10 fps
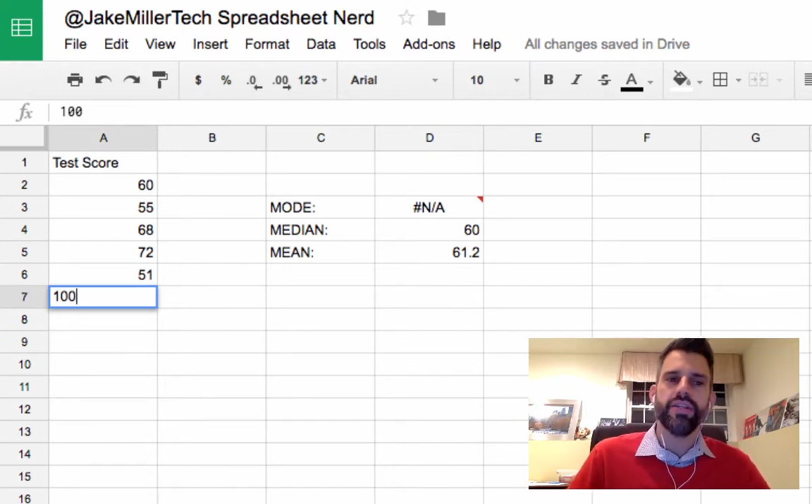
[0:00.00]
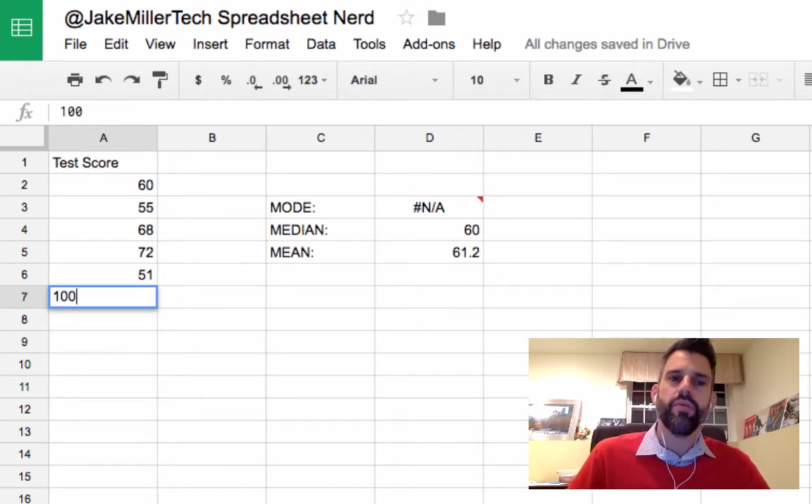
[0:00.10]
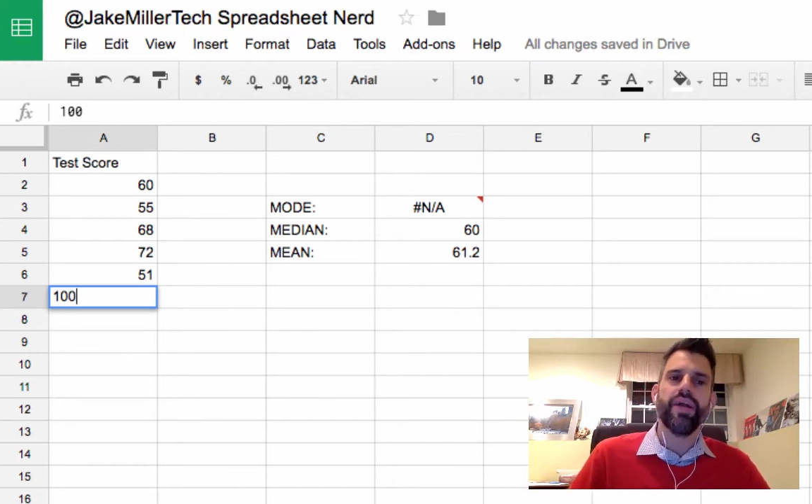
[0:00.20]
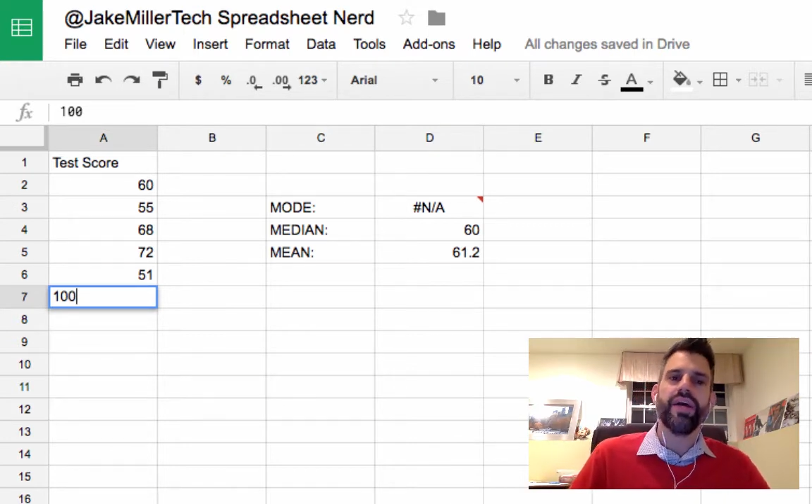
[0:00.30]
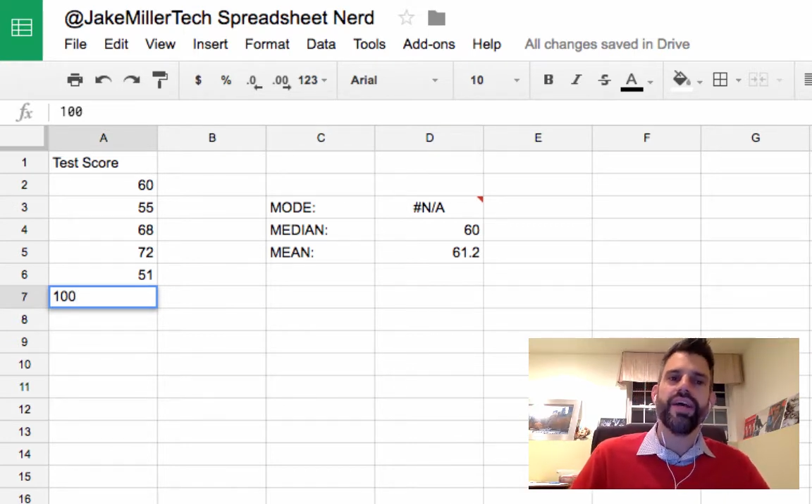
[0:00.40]
And then
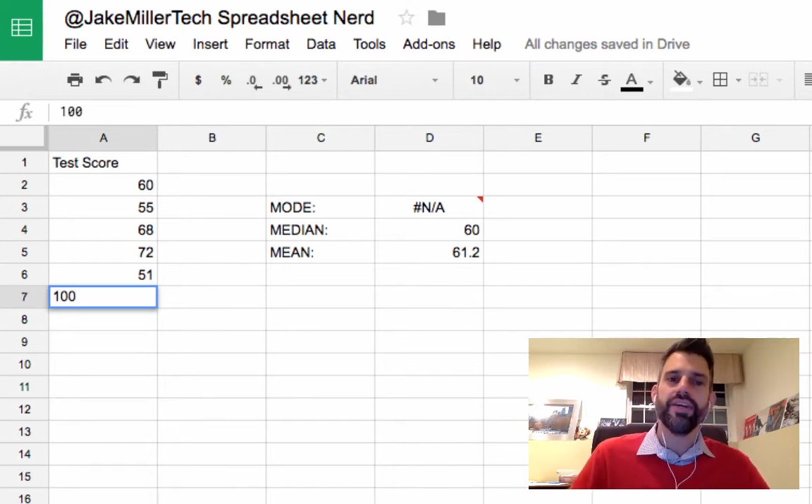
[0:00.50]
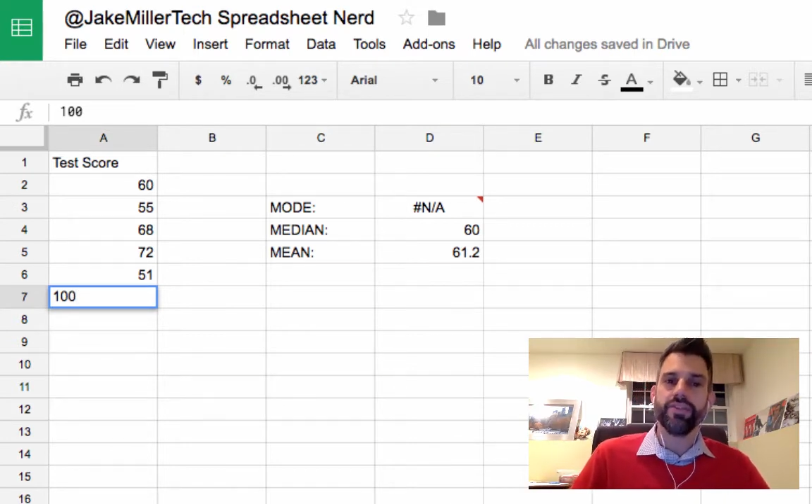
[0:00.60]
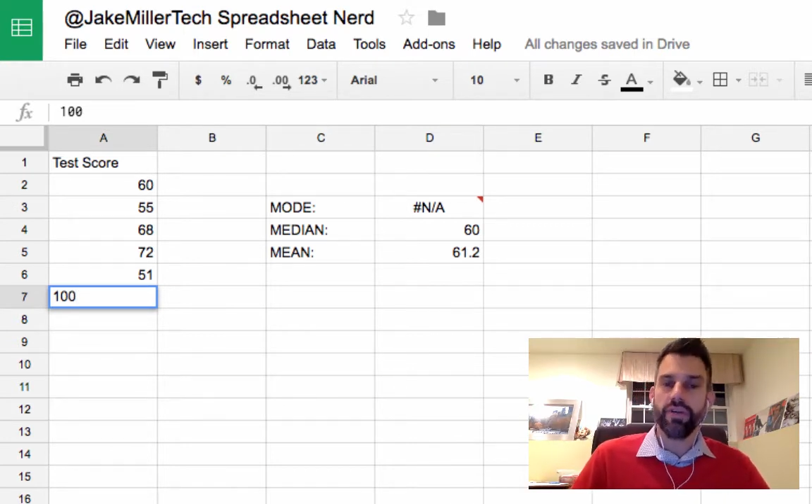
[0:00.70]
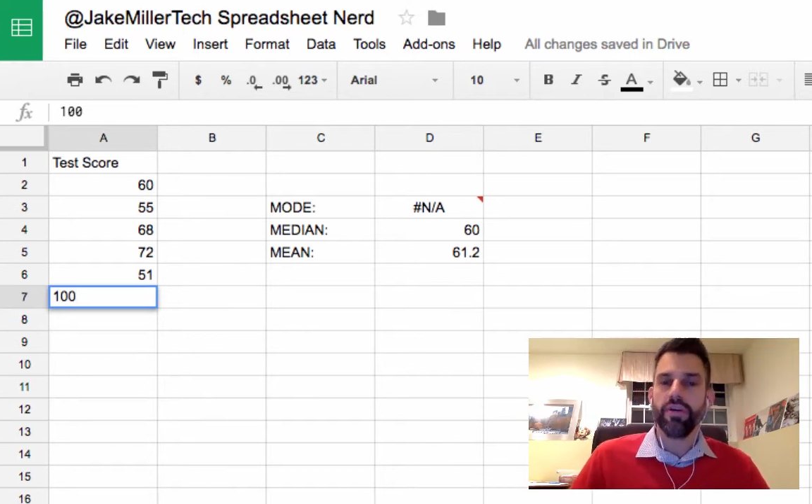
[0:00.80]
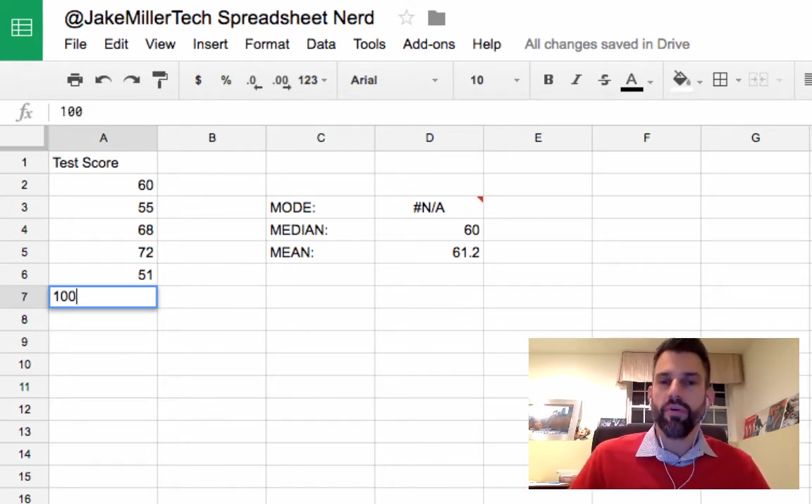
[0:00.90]
when I hit
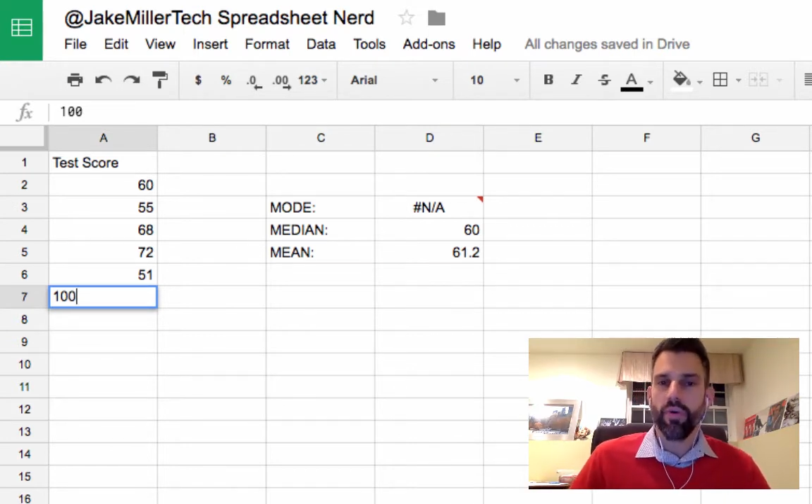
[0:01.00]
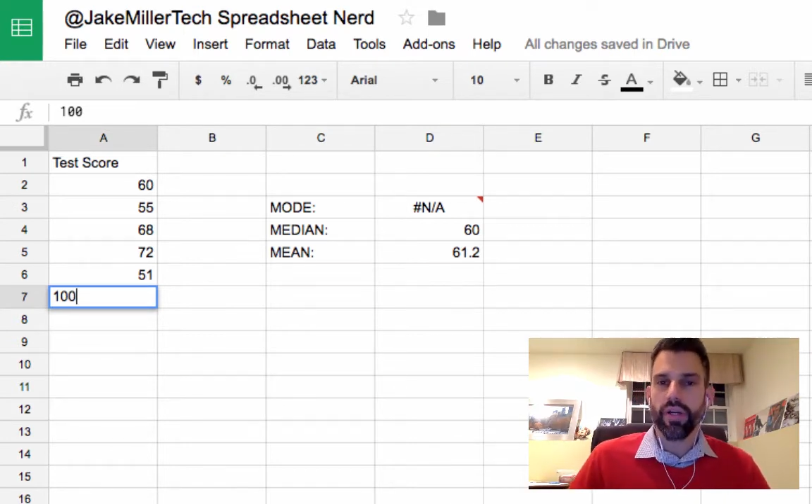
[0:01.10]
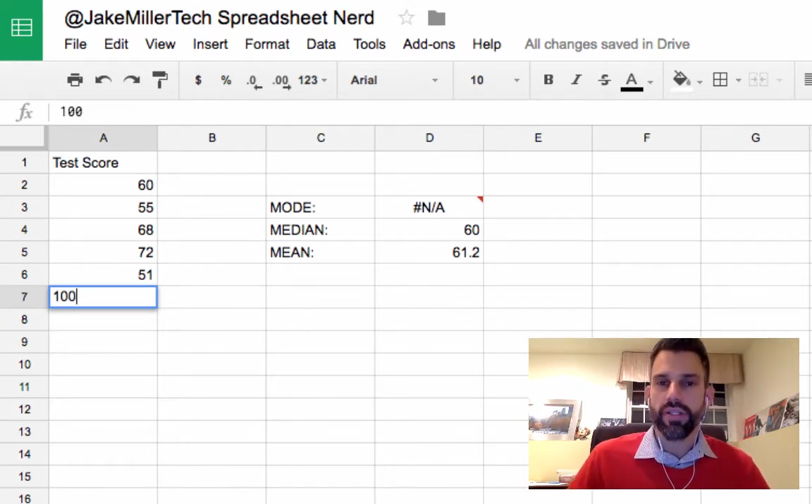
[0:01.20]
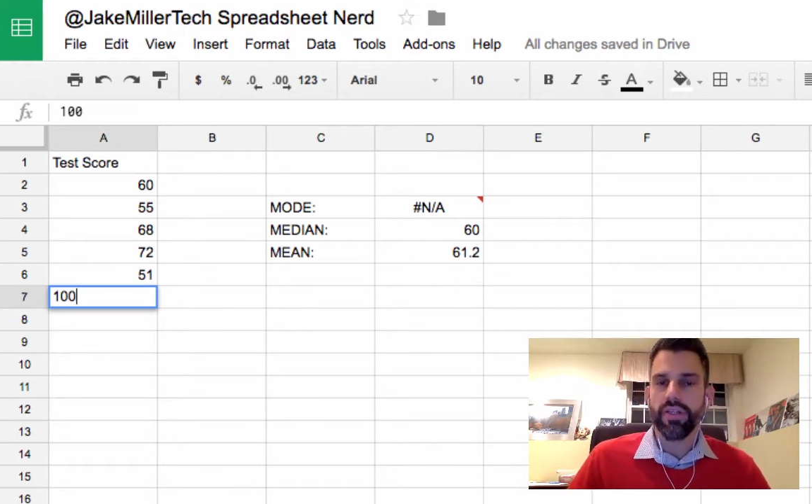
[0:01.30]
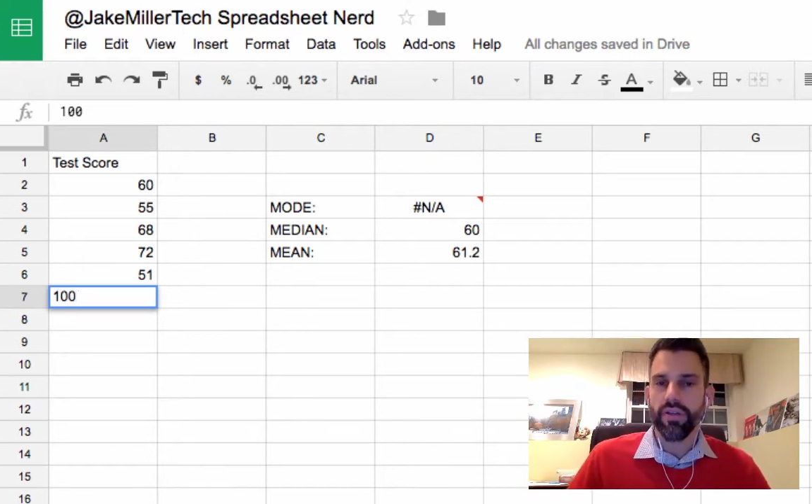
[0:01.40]
enter, we're going to see